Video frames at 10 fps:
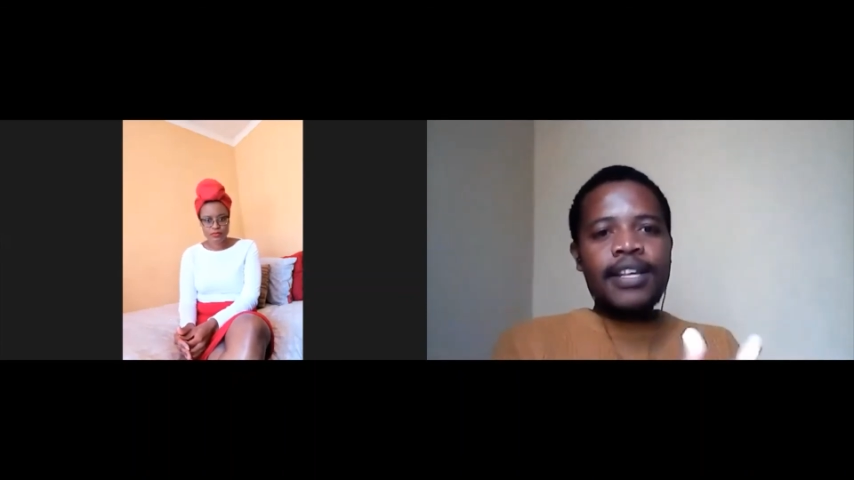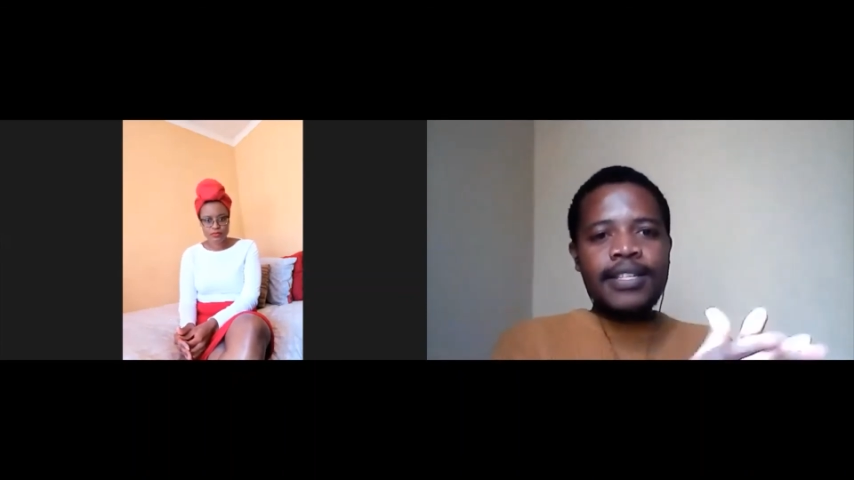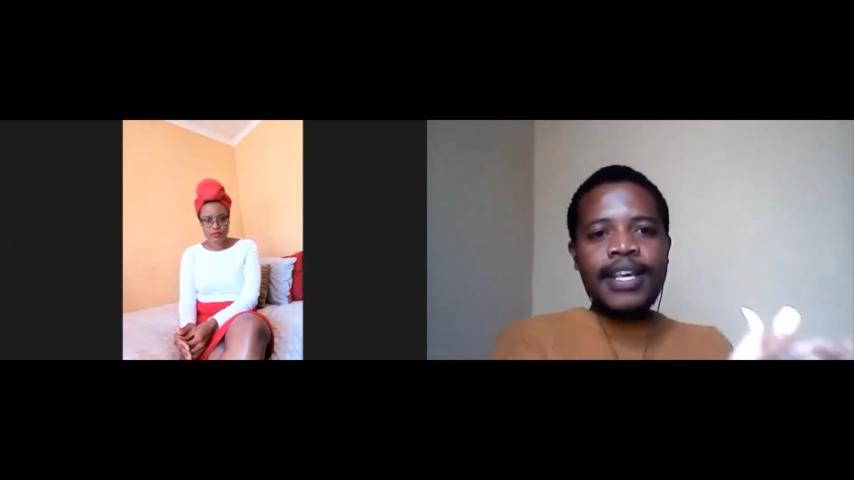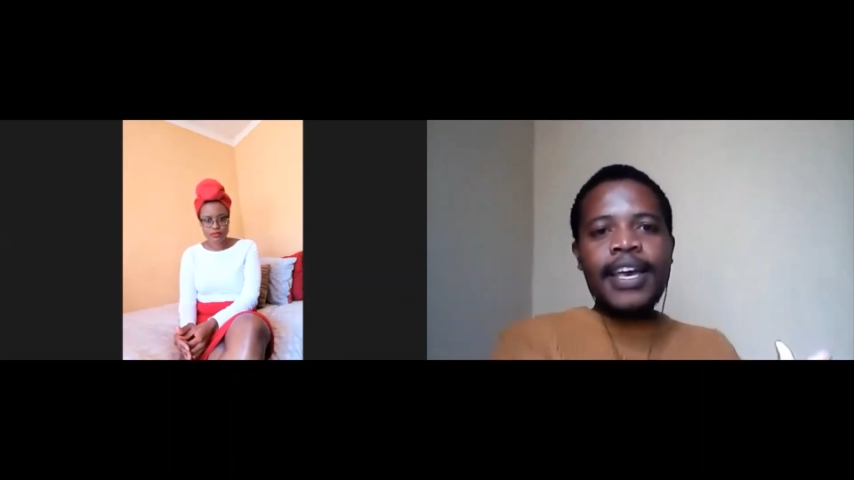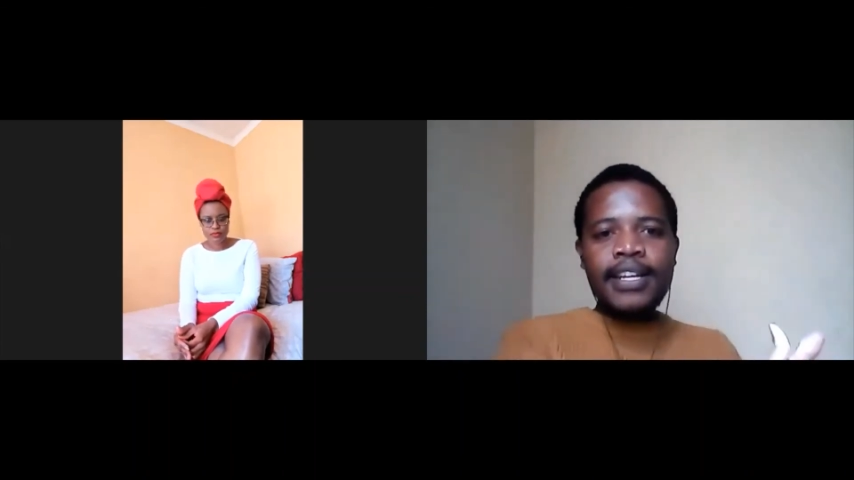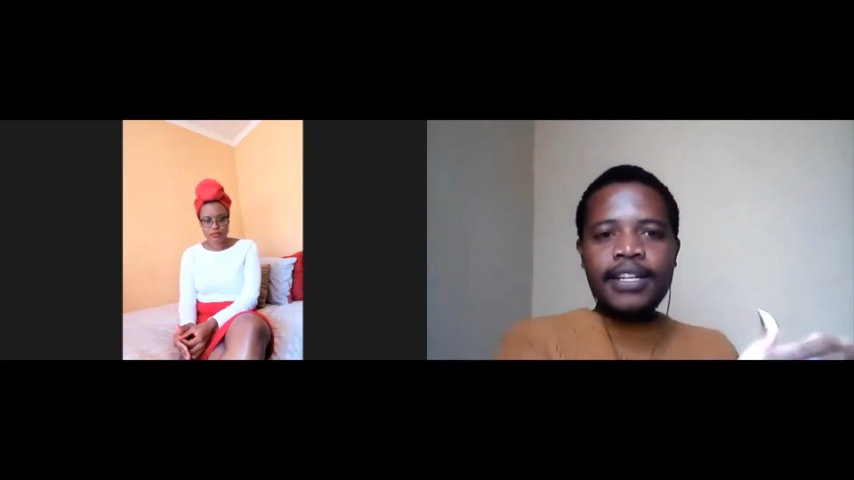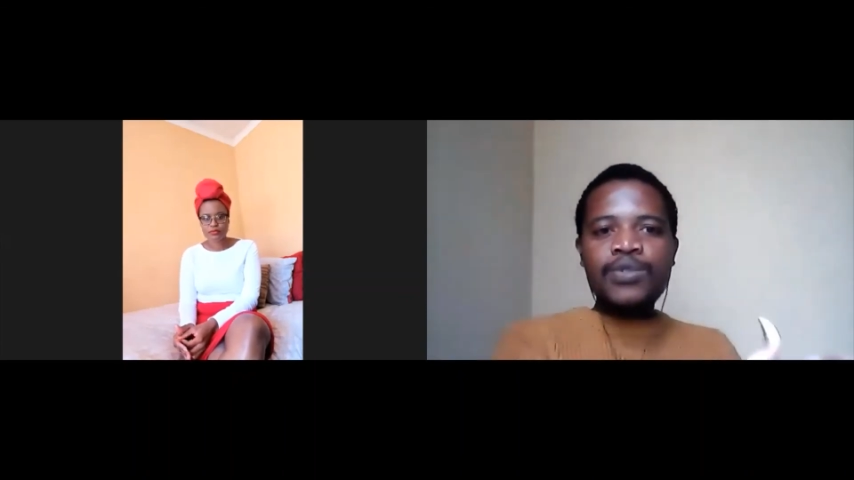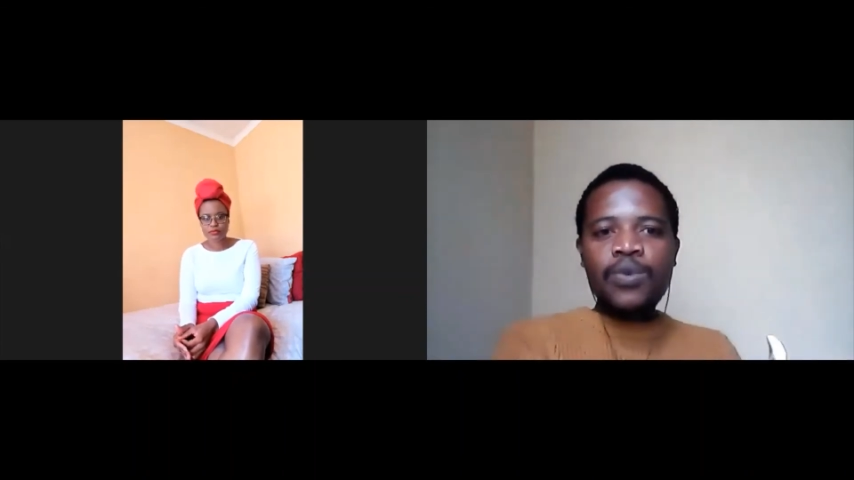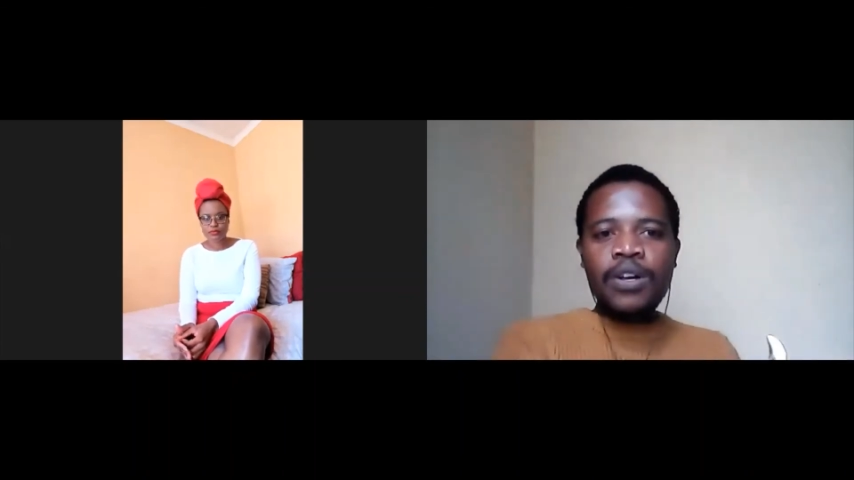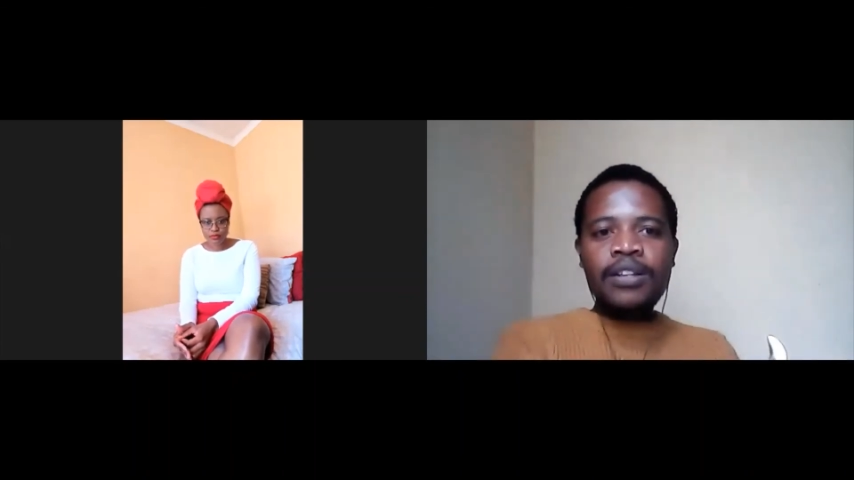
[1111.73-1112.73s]
The second
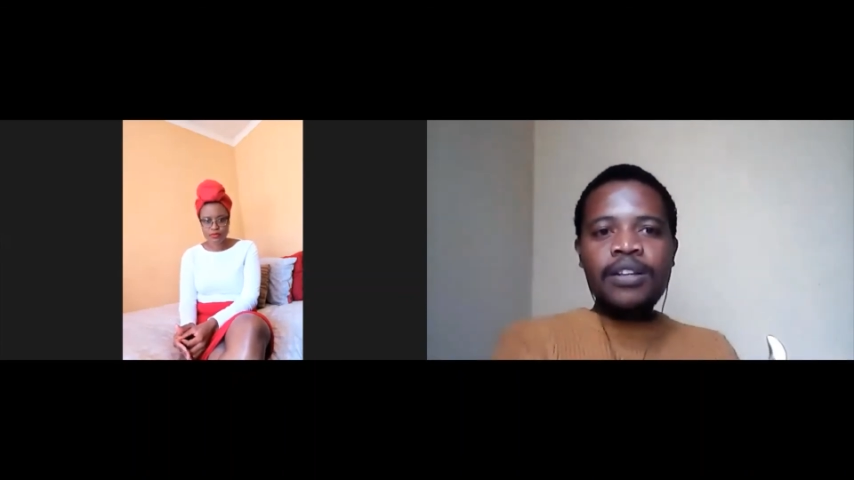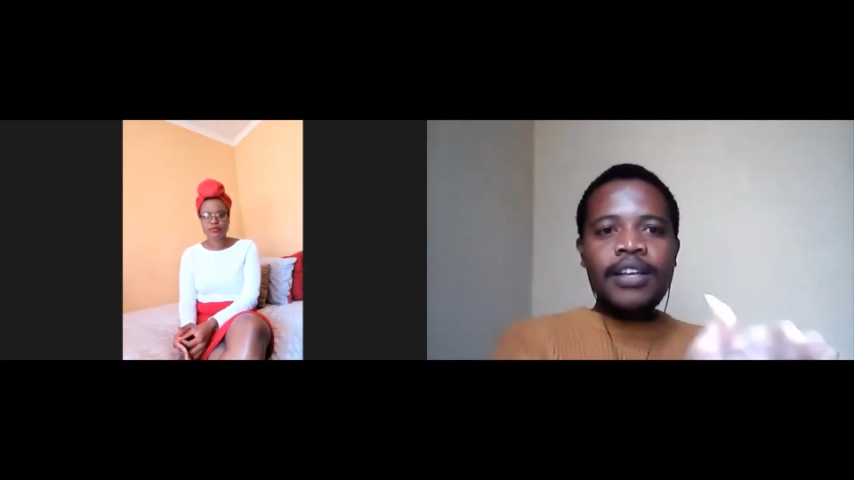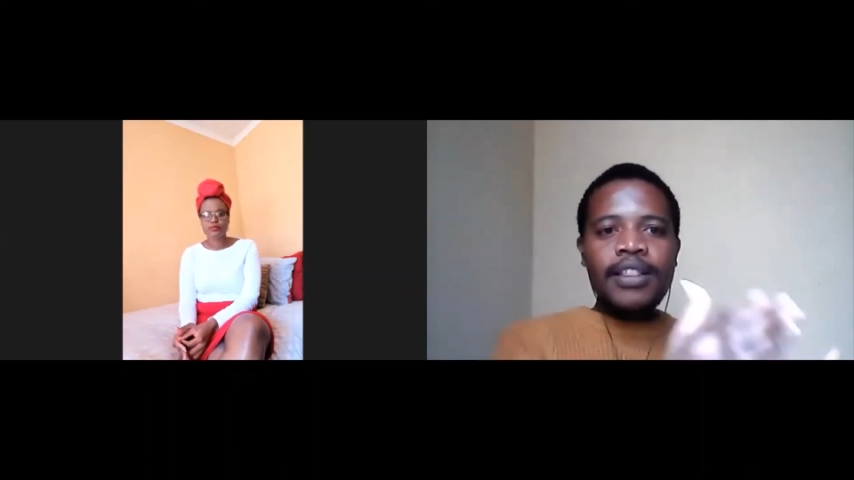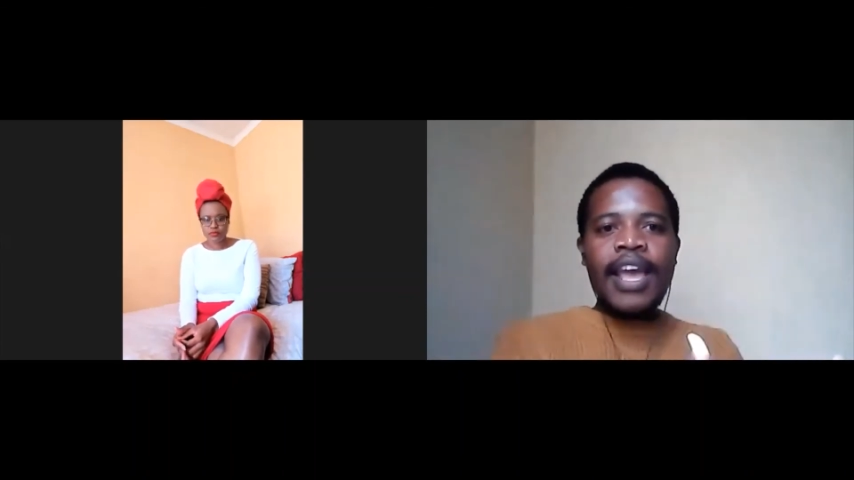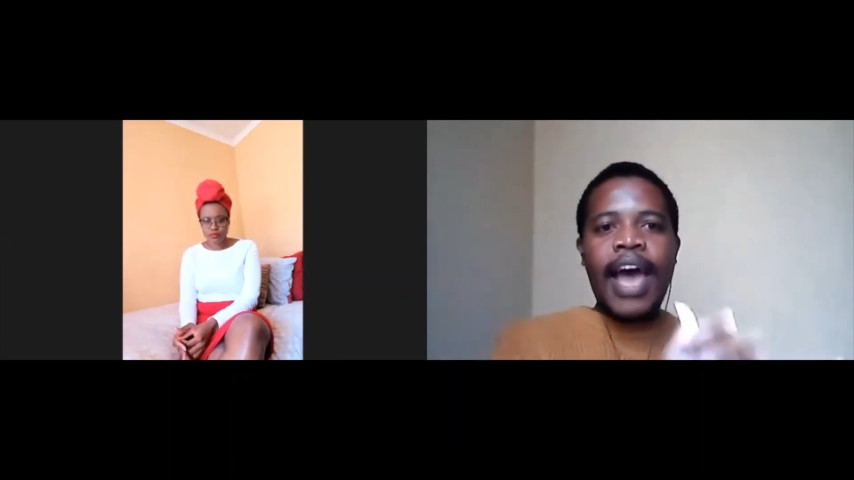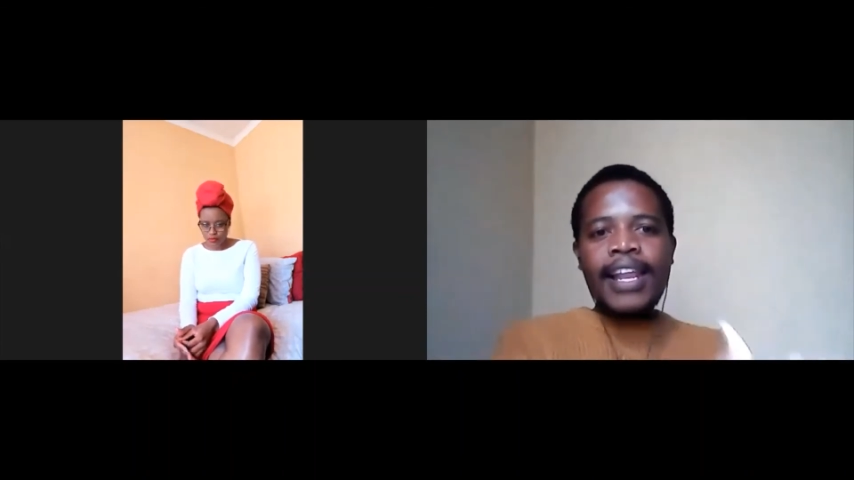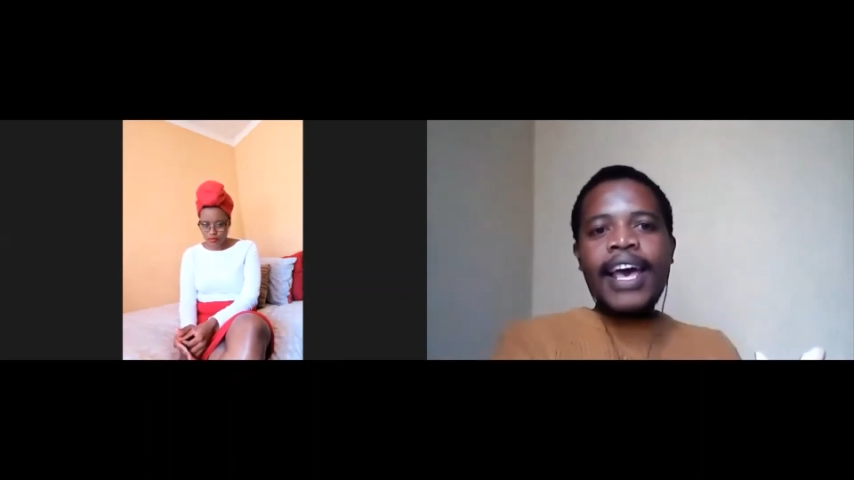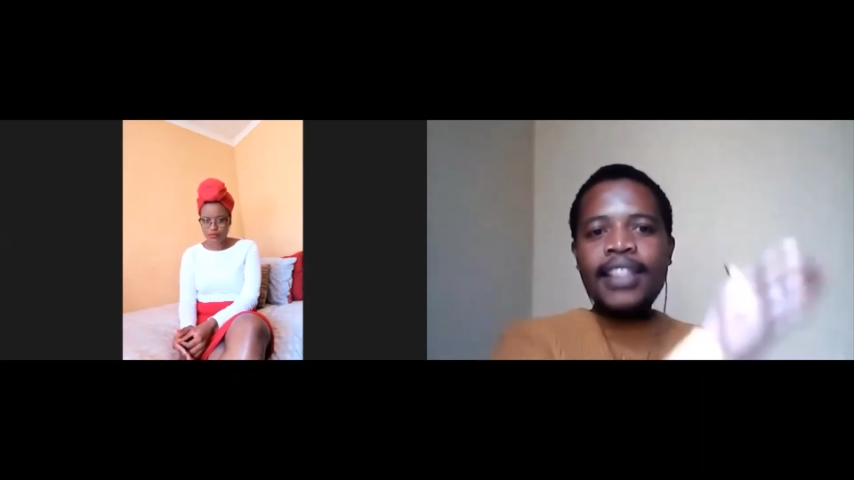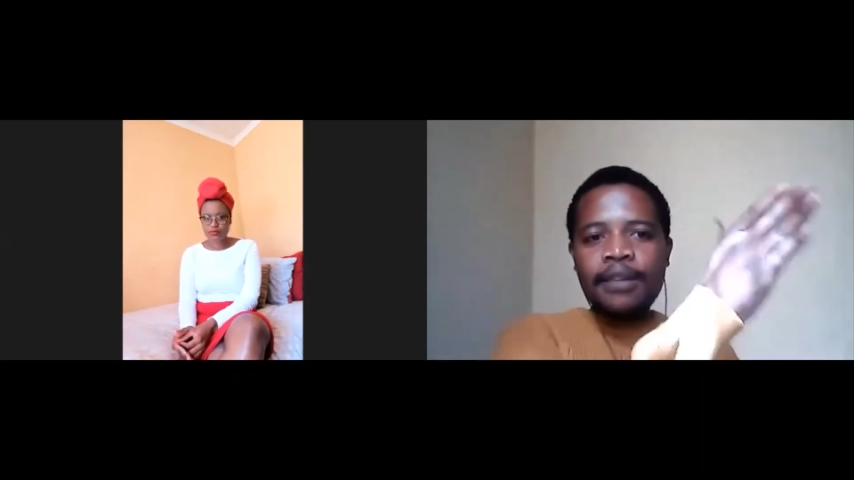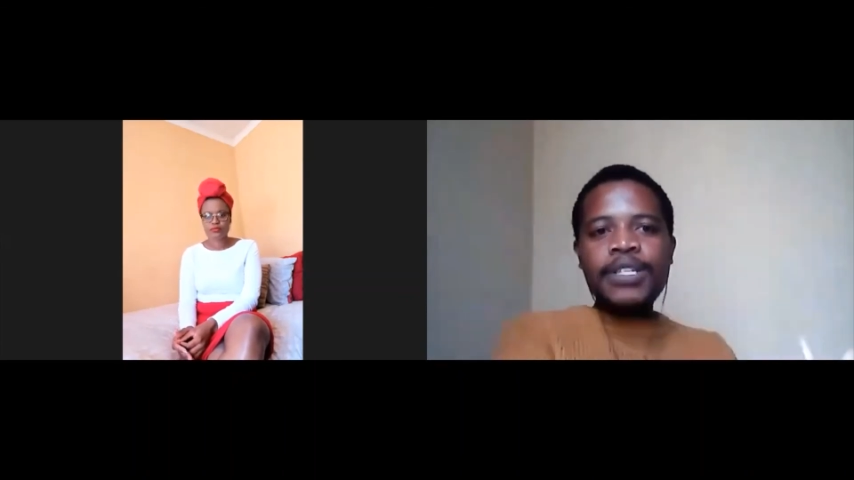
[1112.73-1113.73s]
as well, they
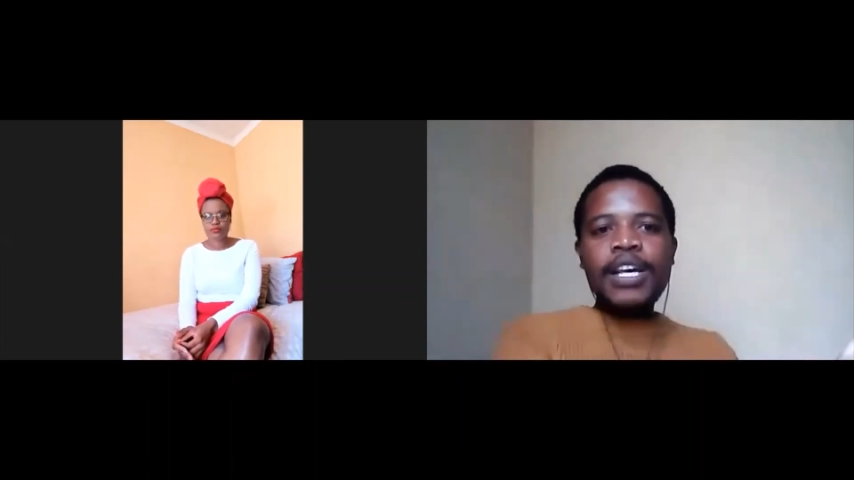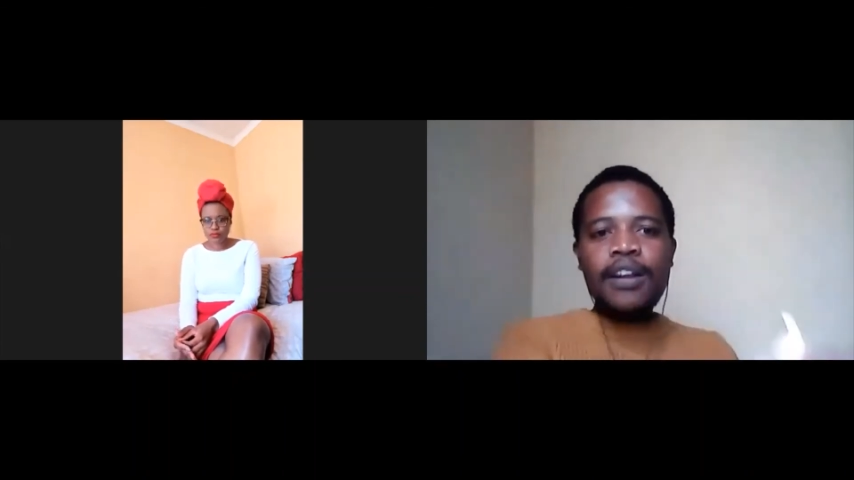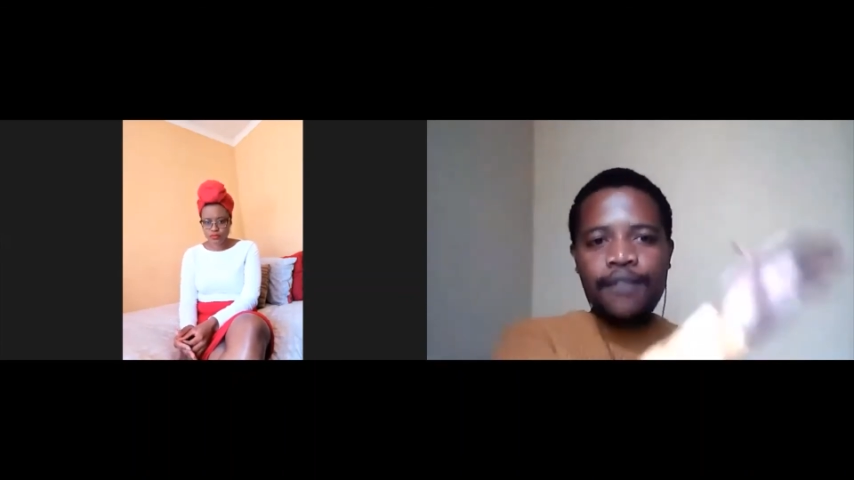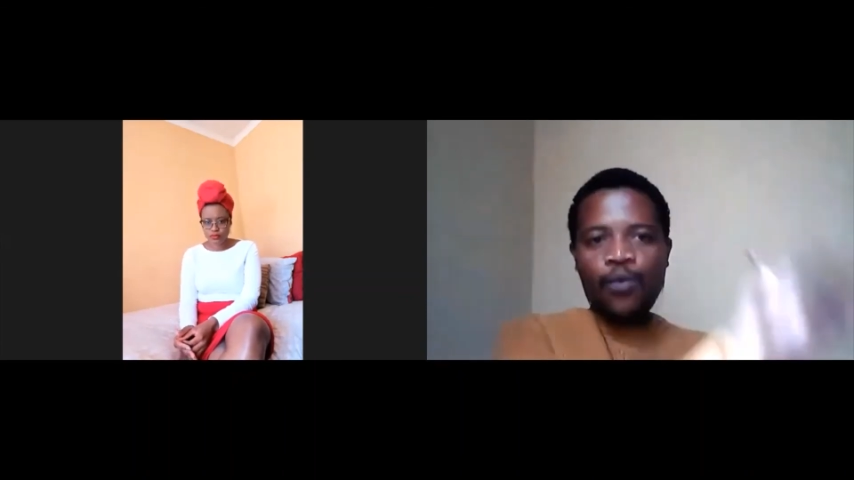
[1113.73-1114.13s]
aligned themselves